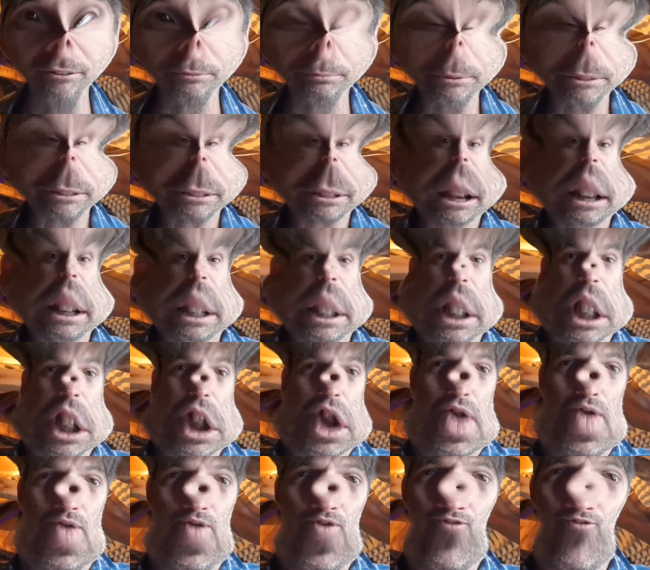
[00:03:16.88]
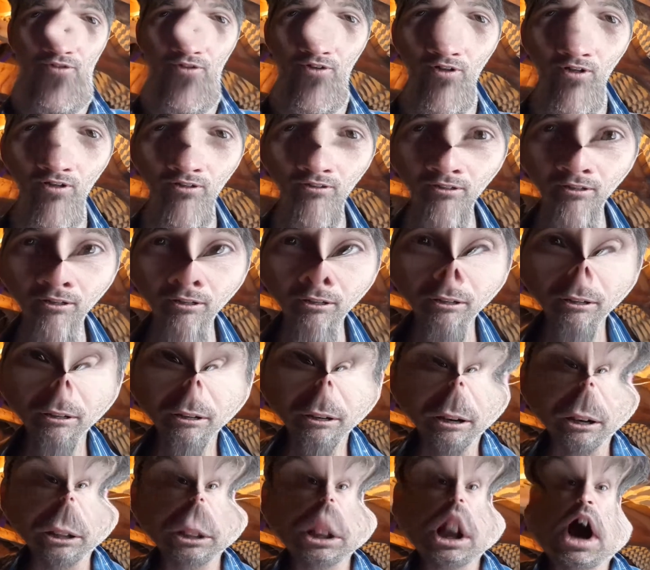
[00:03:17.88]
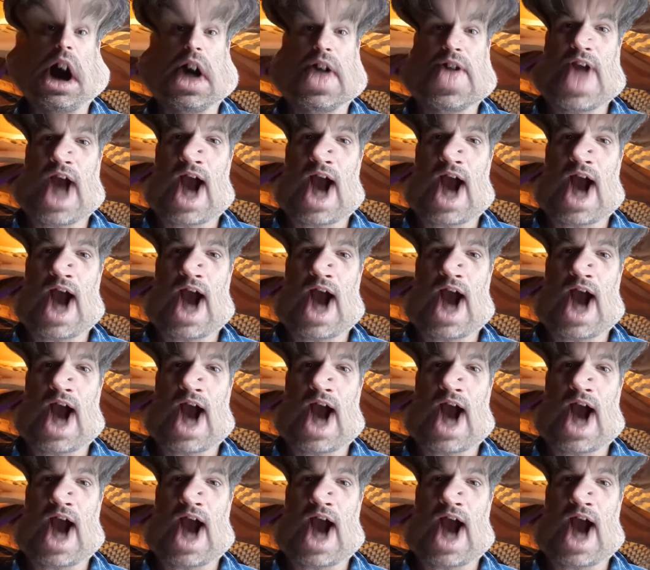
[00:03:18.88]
that's been telling the truth for a, a long